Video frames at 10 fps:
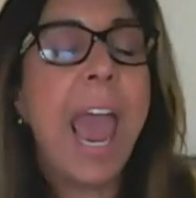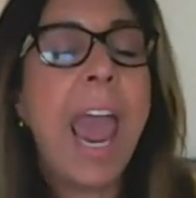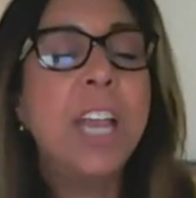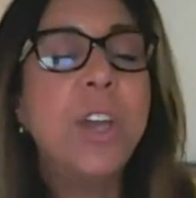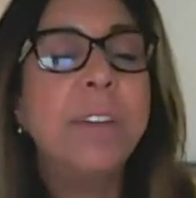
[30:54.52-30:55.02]

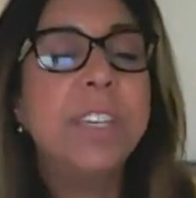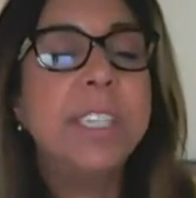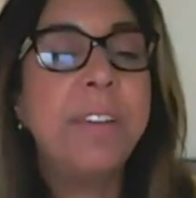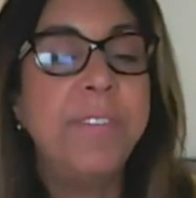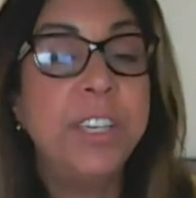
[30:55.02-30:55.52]
and you have to
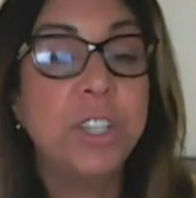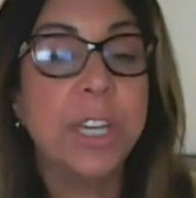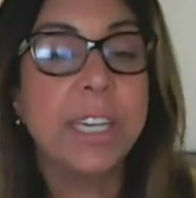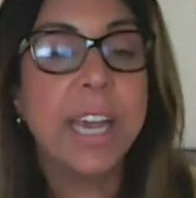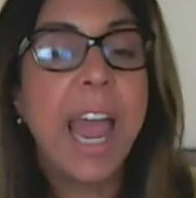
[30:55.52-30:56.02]
stay
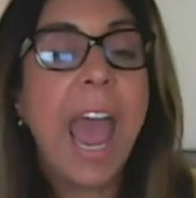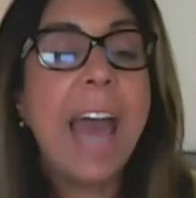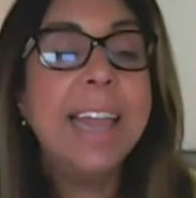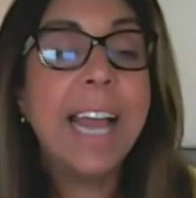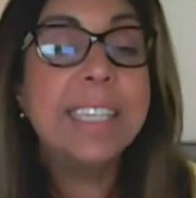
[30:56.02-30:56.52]
vigilant.
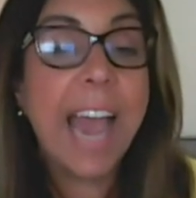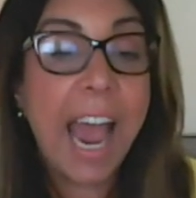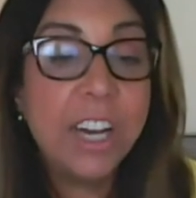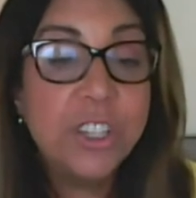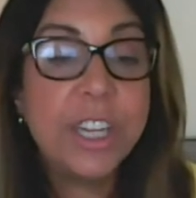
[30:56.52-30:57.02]
And that's
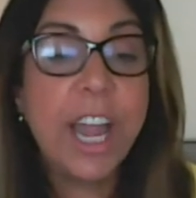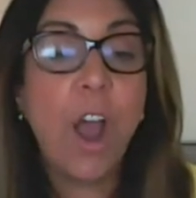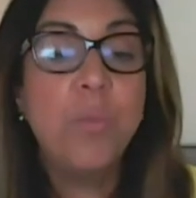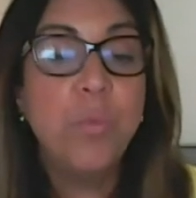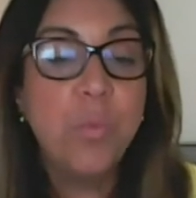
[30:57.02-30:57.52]
actually
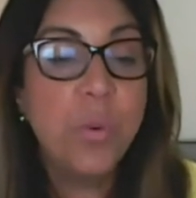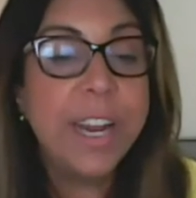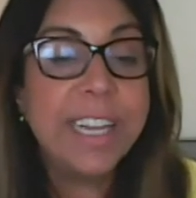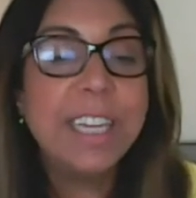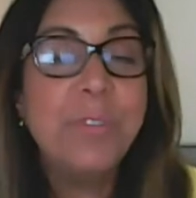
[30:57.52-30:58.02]
a
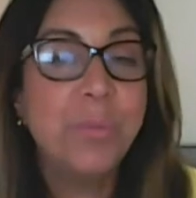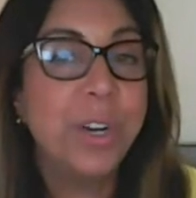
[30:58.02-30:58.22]
really,